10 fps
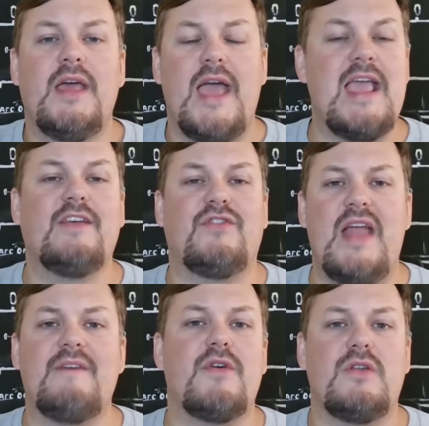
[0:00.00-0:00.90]
He has
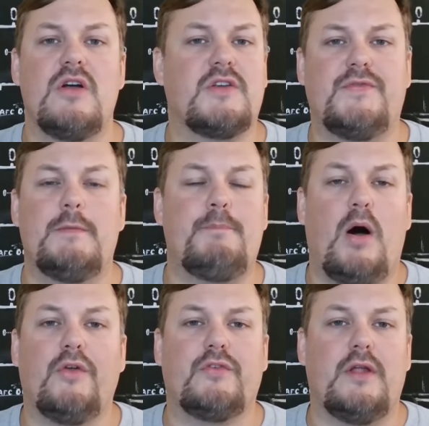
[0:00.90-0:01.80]
never looked
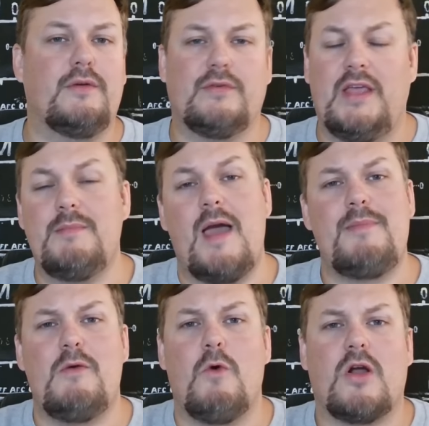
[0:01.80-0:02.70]
football slow. So he might
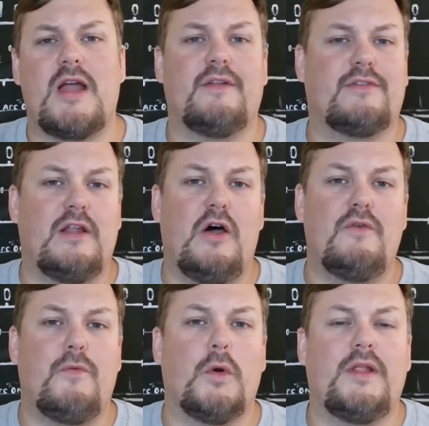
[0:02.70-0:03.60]
be workout slow,
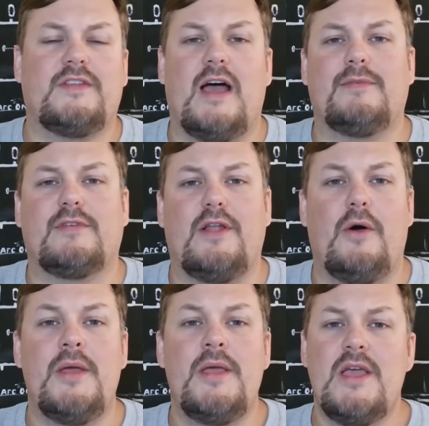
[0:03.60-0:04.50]
40 times
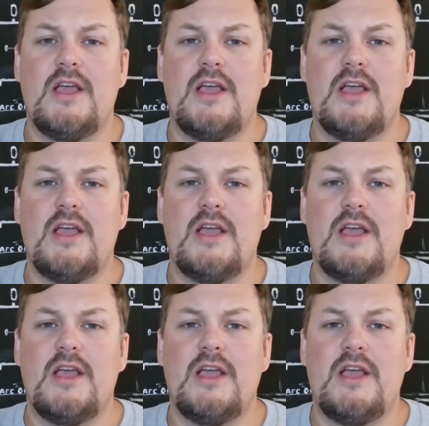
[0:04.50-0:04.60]
slow.